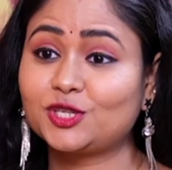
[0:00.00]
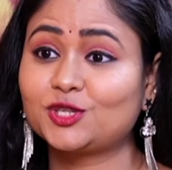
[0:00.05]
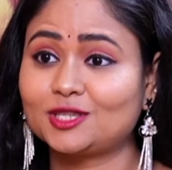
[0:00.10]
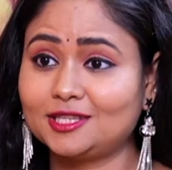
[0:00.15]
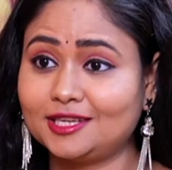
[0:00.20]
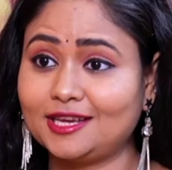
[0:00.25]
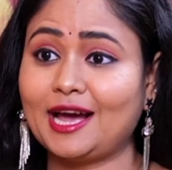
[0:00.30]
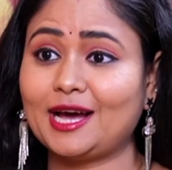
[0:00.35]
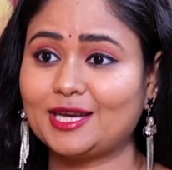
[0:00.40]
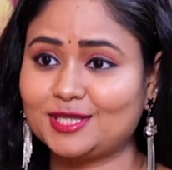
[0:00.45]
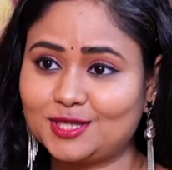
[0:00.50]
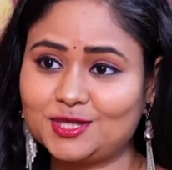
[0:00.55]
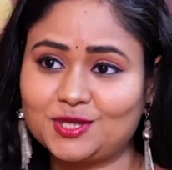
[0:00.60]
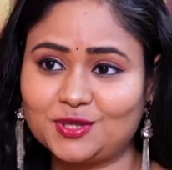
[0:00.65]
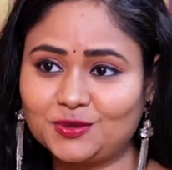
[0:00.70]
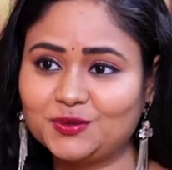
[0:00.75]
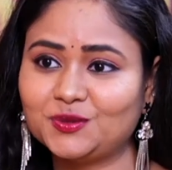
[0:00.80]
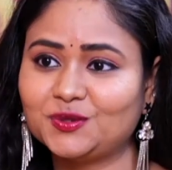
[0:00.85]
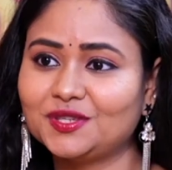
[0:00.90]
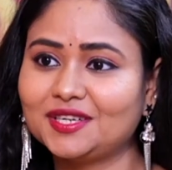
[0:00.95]
actually have
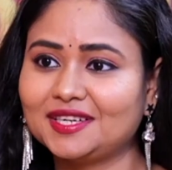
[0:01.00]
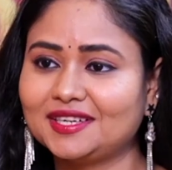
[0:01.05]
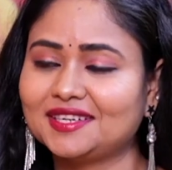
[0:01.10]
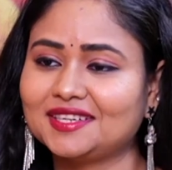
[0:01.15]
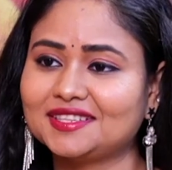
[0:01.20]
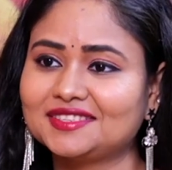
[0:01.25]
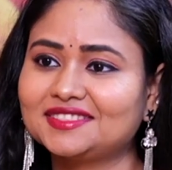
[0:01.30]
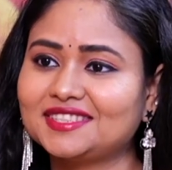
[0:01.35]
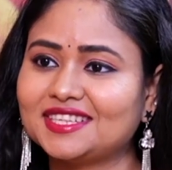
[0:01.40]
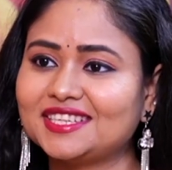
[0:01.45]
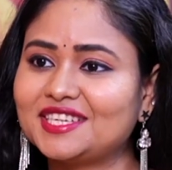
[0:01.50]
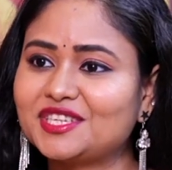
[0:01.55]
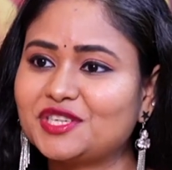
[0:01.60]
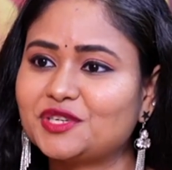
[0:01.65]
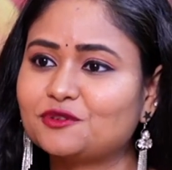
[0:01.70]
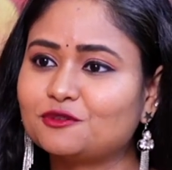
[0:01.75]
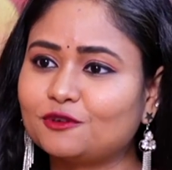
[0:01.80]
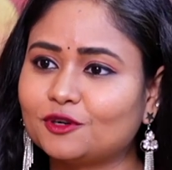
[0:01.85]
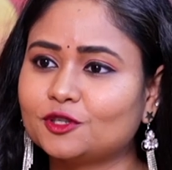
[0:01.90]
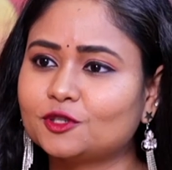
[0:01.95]
to say it
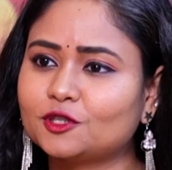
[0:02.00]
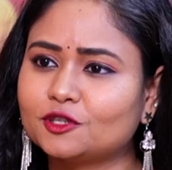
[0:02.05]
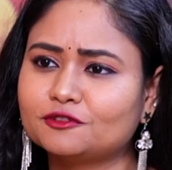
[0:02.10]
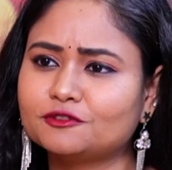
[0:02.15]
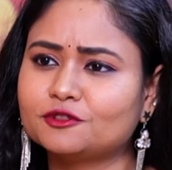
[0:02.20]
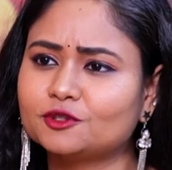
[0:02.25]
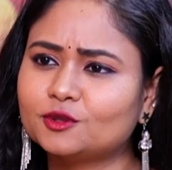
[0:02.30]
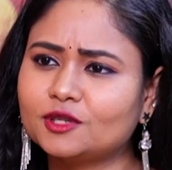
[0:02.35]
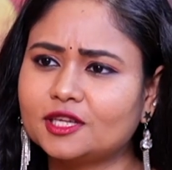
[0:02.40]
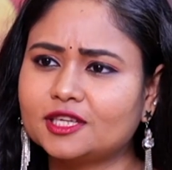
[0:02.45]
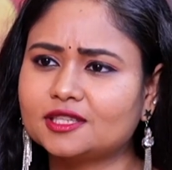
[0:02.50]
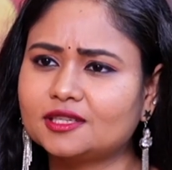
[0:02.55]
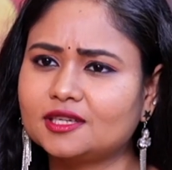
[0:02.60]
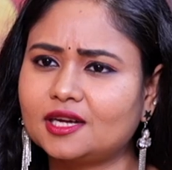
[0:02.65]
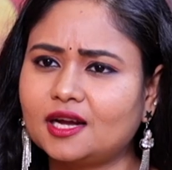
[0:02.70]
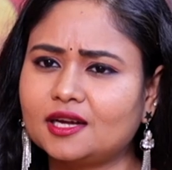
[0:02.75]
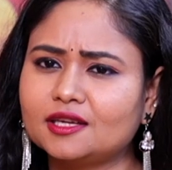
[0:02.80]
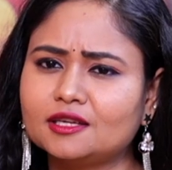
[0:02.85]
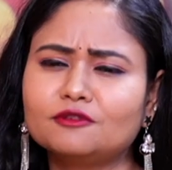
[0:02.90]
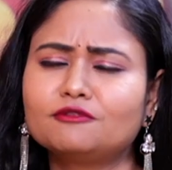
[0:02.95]
in front of you, like
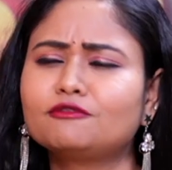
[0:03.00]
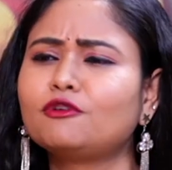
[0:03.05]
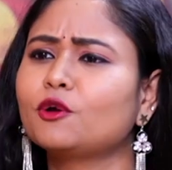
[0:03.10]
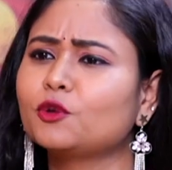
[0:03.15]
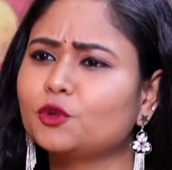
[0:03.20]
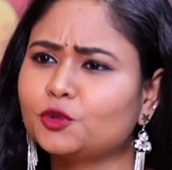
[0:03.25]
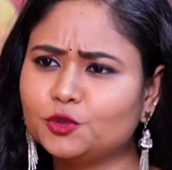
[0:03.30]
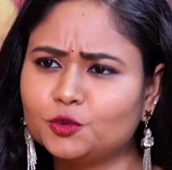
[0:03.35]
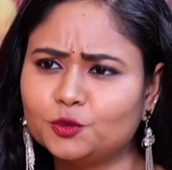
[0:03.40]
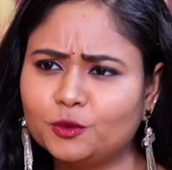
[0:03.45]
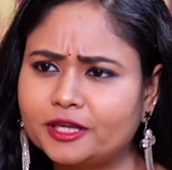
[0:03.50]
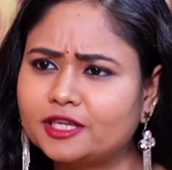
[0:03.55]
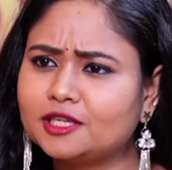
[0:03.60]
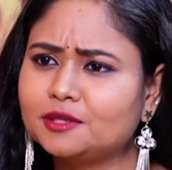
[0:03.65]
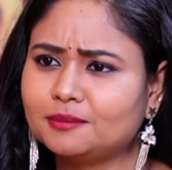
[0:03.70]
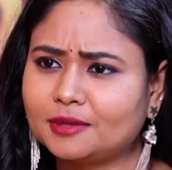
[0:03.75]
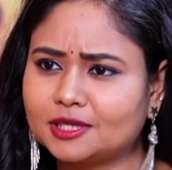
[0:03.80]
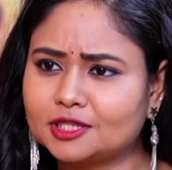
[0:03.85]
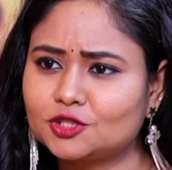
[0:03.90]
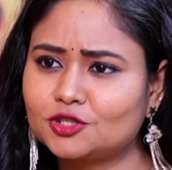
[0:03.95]
I follow you
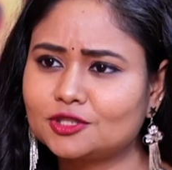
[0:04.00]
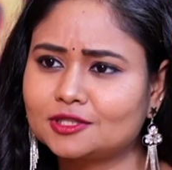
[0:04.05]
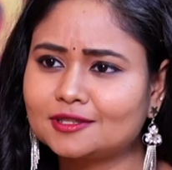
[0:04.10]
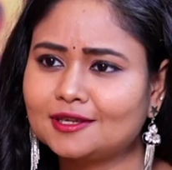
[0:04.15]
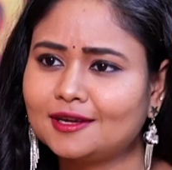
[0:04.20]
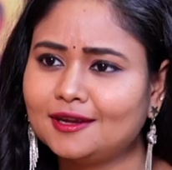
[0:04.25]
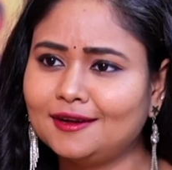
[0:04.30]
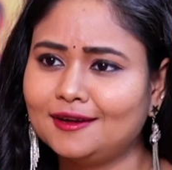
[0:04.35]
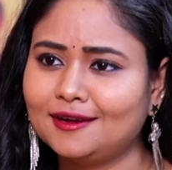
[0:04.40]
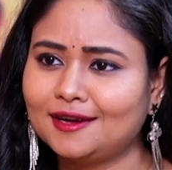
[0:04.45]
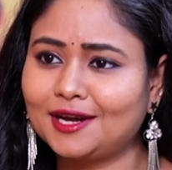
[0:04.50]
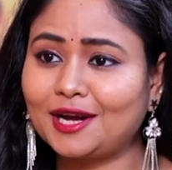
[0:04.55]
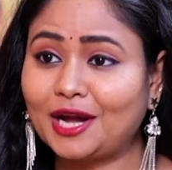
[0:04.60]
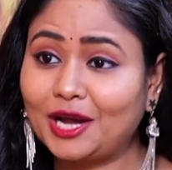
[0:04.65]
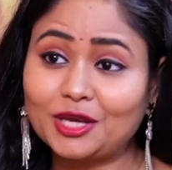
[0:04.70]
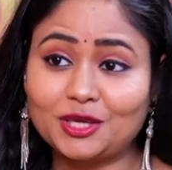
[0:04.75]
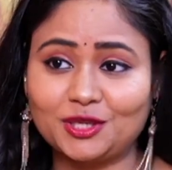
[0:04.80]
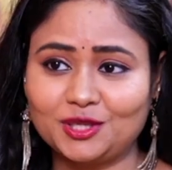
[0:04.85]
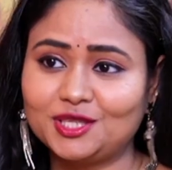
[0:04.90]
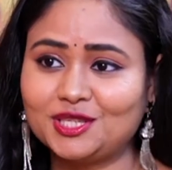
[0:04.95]
very much.
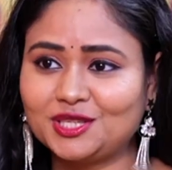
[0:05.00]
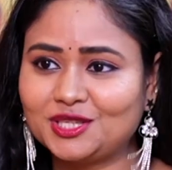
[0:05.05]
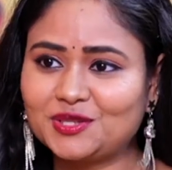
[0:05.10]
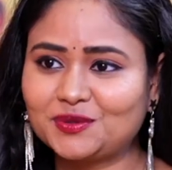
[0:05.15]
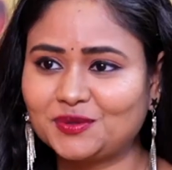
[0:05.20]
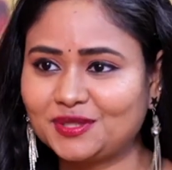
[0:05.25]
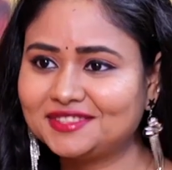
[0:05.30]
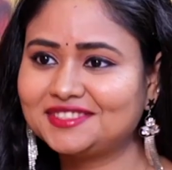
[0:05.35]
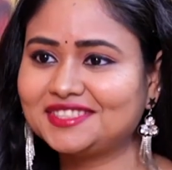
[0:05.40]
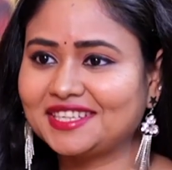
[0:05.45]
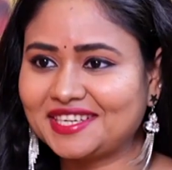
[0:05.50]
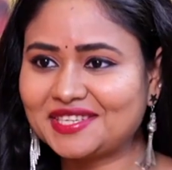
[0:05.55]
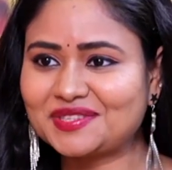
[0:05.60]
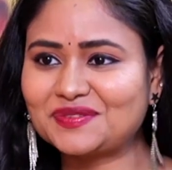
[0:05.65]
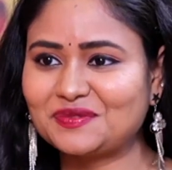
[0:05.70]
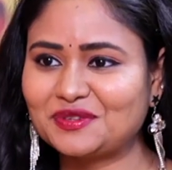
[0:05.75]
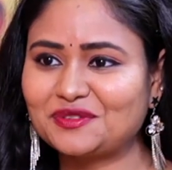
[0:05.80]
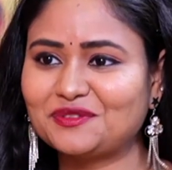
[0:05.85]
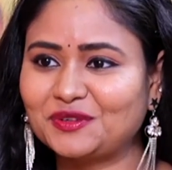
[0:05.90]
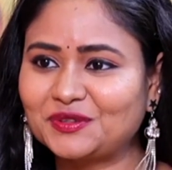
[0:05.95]
I didn't even say
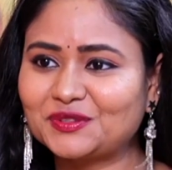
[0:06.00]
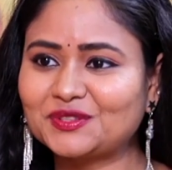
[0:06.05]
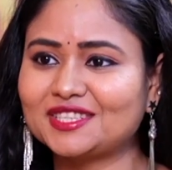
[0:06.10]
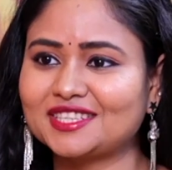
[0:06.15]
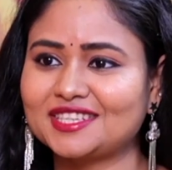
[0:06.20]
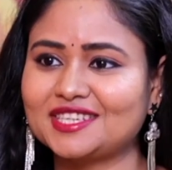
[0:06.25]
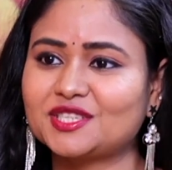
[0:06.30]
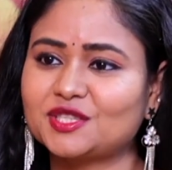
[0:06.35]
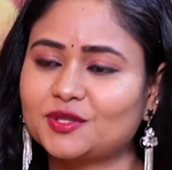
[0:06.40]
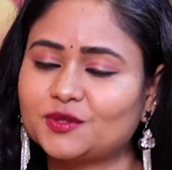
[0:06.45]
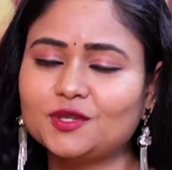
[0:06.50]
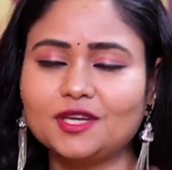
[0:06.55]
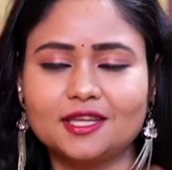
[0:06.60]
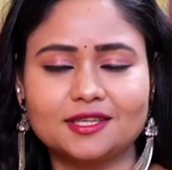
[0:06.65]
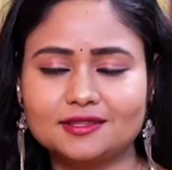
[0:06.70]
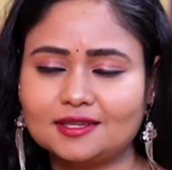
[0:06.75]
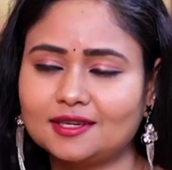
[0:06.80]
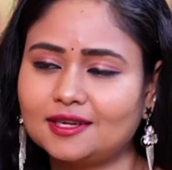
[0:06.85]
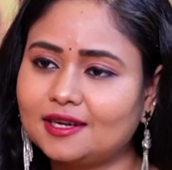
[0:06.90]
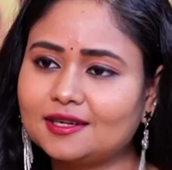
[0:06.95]
it before the interview,
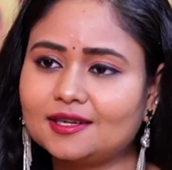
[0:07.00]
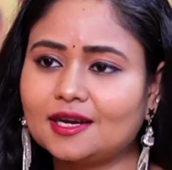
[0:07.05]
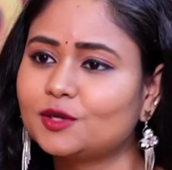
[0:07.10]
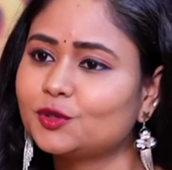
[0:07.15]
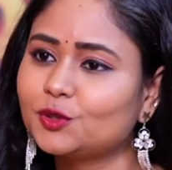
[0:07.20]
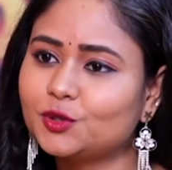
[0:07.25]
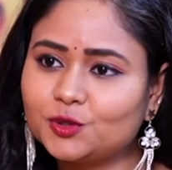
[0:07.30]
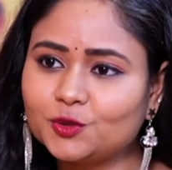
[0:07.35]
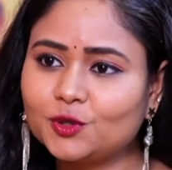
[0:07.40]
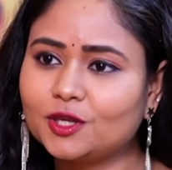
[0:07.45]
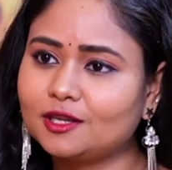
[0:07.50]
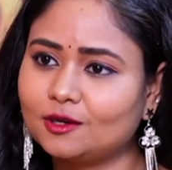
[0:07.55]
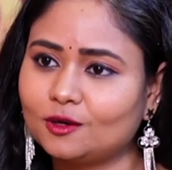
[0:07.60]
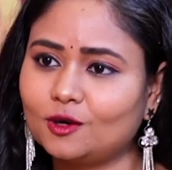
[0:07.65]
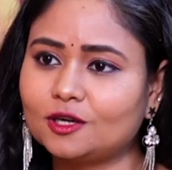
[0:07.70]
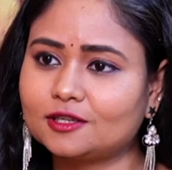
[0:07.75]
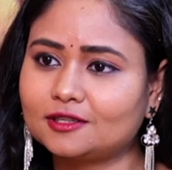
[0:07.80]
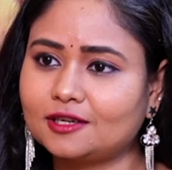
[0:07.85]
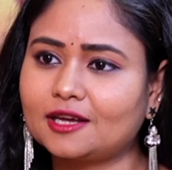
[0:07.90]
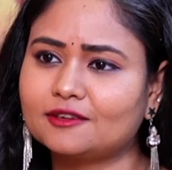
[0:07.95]
like I adore you a
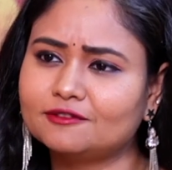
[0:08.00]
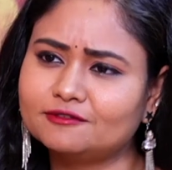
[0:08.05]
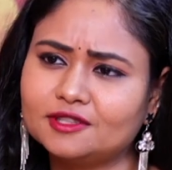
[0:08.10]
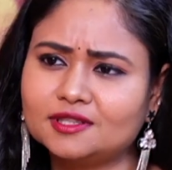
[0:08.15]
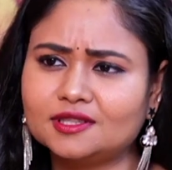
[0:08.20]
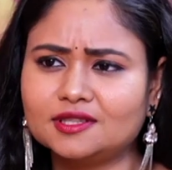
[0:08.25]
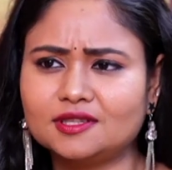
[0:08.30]
lot. I